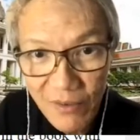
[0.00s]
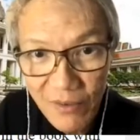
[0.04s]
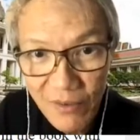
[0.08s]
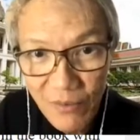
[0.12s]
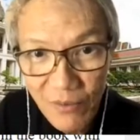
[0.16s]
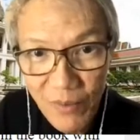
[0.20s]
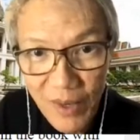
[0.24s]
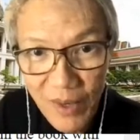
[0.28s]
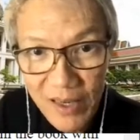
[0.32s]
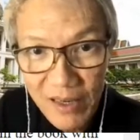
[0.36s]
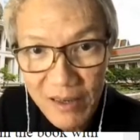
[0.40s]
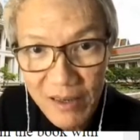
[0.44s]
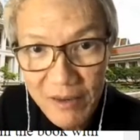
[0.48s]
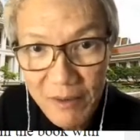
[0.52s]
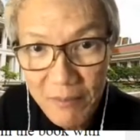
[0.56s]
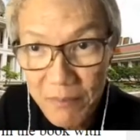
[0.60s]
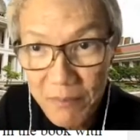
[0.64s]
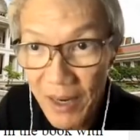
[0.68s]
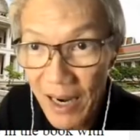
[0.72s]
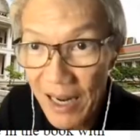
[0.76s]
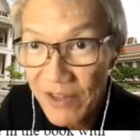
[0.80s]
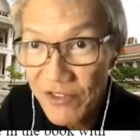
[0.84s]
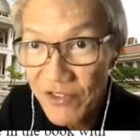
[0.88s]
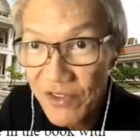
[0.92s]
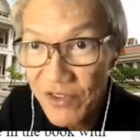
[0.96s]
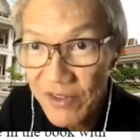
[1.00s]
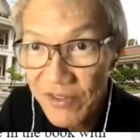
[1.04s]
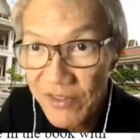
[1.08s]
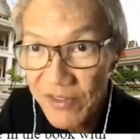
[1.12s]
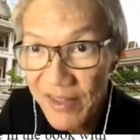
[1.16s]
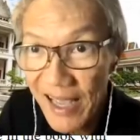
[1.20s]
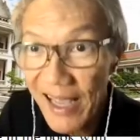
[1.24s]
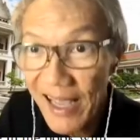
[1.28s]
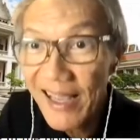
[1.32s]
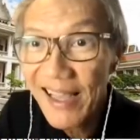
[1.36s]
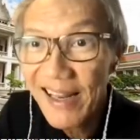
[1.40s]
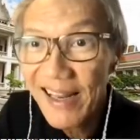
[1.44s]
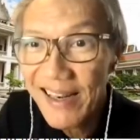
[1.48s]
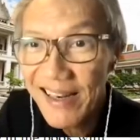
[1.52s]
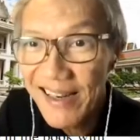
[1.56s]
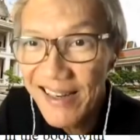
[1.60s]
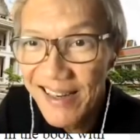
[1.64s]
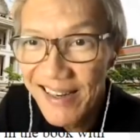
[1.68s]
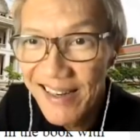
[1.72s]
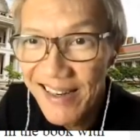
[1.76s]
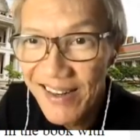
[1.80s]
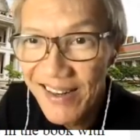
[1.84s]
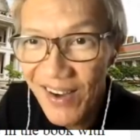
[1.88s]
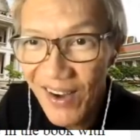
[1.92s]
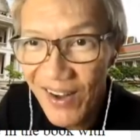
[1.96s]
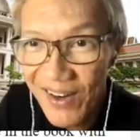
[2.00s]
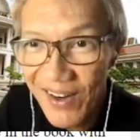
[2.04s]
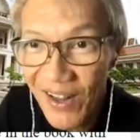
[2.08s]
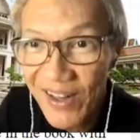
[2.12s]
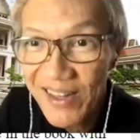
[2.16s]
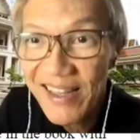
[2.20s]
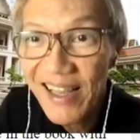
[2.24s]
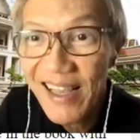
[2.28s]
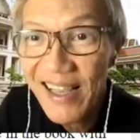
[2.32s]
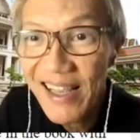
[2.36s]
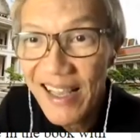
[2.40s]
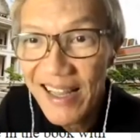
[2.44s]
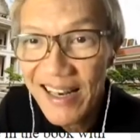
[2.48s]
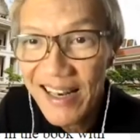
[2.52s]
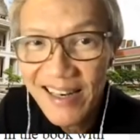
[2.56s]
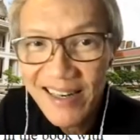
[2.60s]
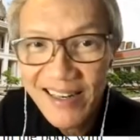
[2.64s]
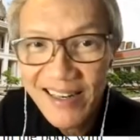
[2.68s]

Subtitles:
whether the branch is taken or not taken.